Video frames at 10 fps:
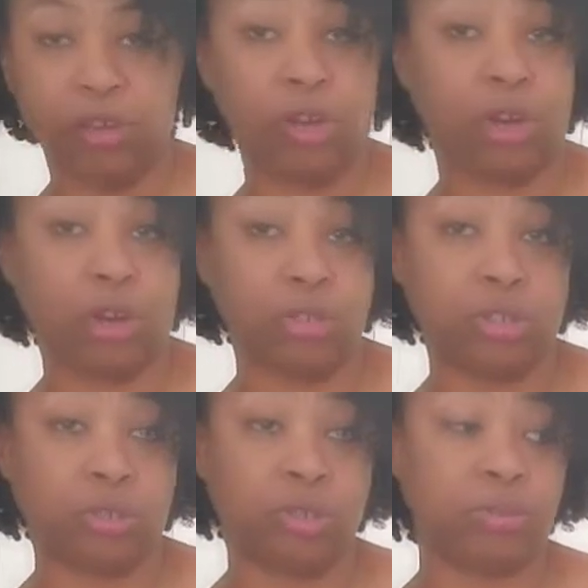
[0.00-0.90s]
You can
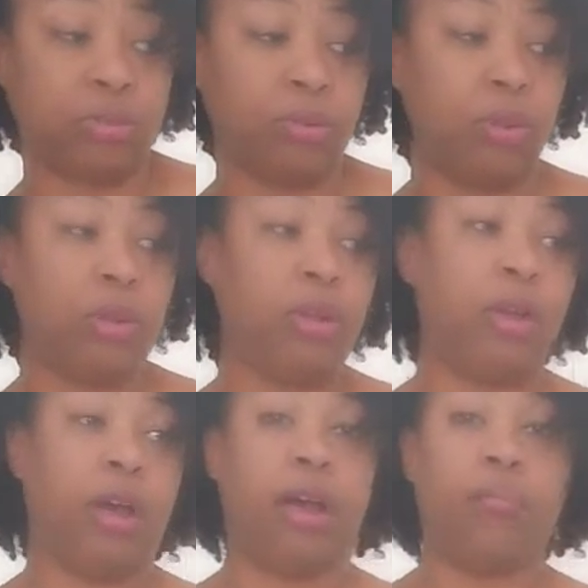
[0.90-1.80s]
also do
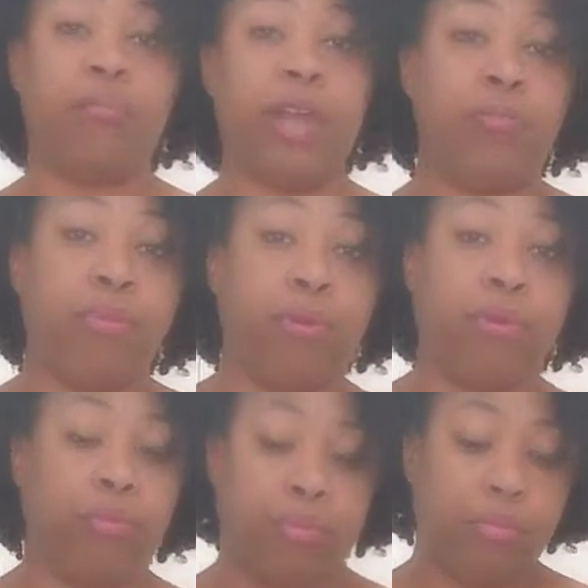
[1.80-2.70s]
paper
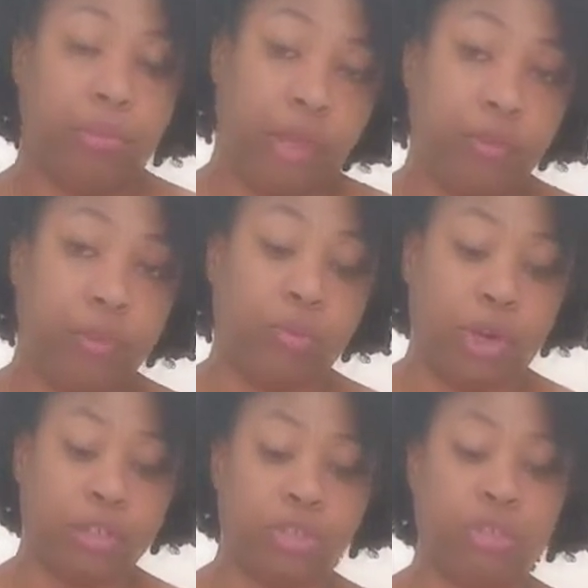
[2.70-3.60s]
if you
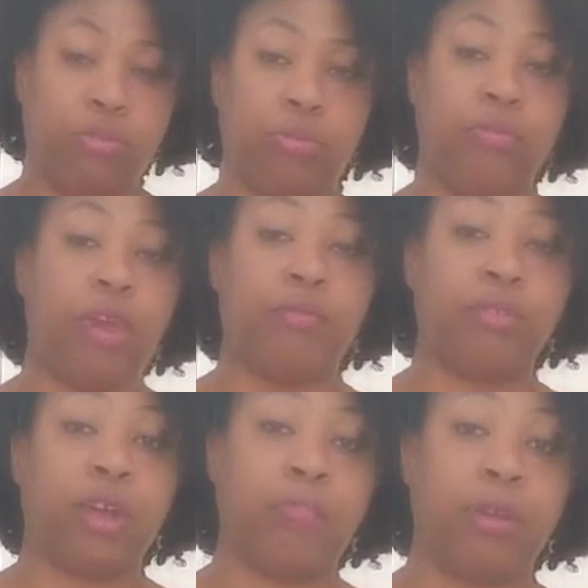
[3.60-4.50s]
want to. If you have
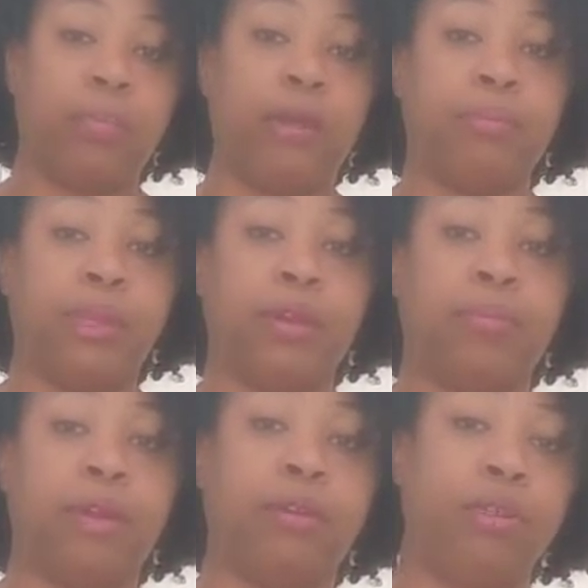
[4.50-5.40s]
scrap of paper laying
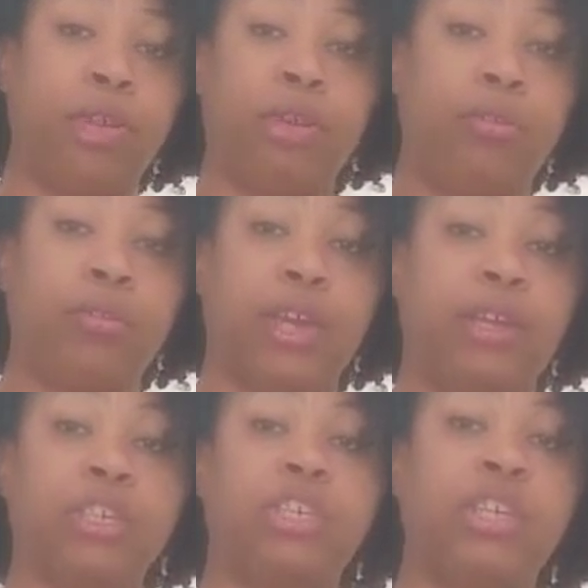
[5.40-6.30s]
around, you can use
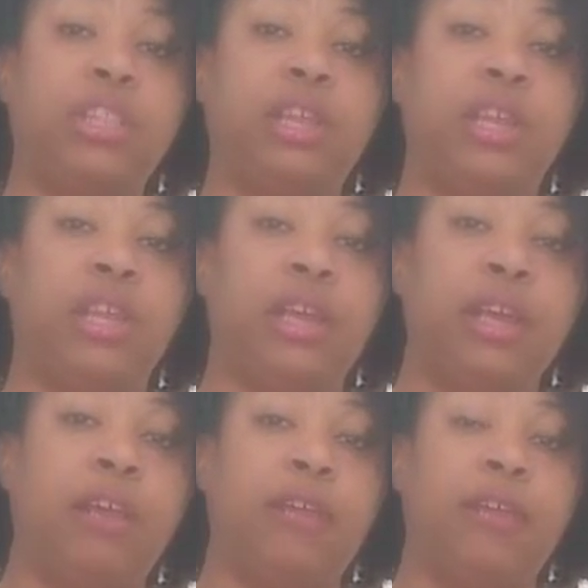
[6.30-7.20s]
that. Just anything
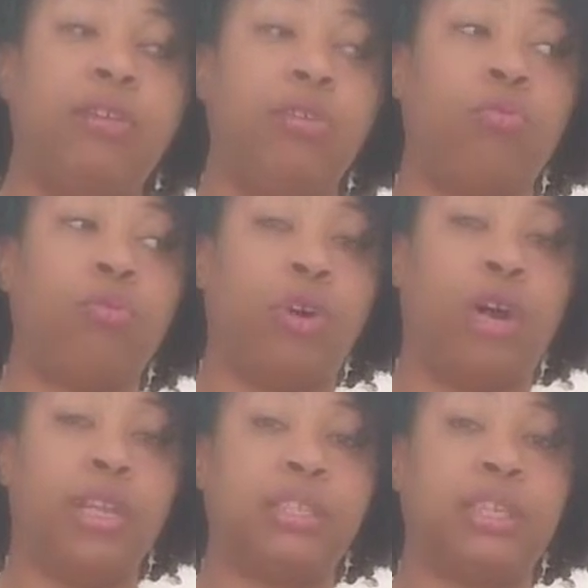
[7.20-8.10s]
you
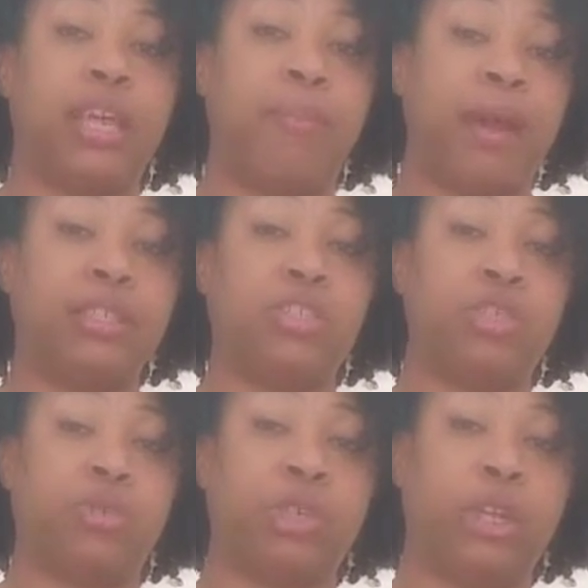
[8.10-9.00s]
want that matches
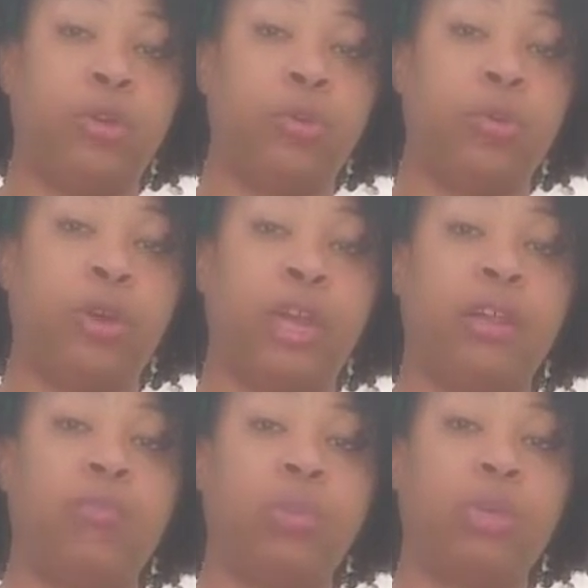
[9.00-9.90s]
your decor
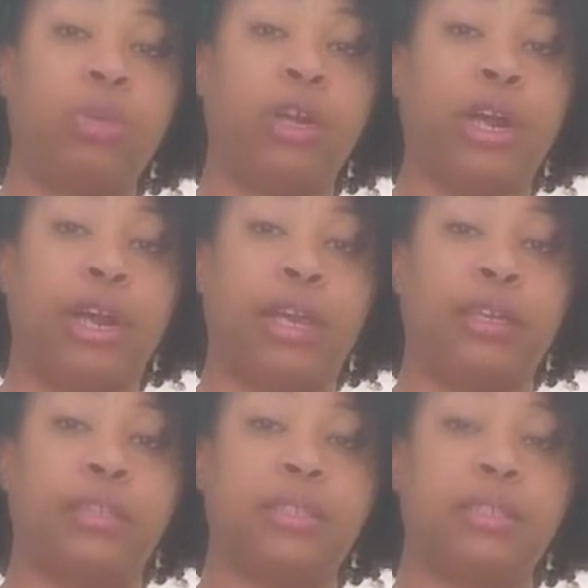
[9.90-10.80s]
and will look
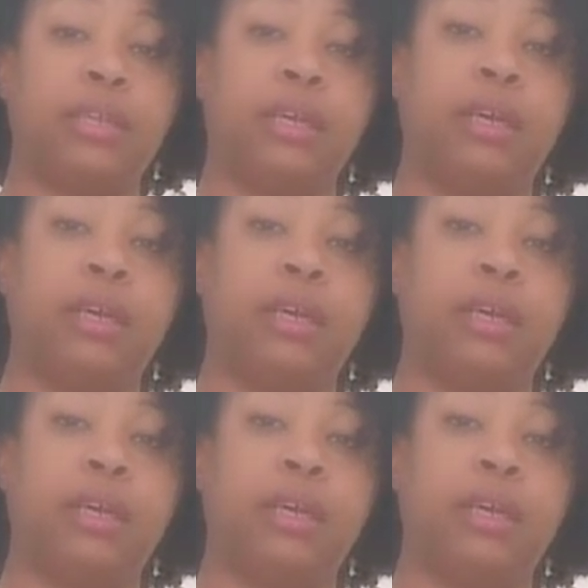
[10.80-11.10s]
nice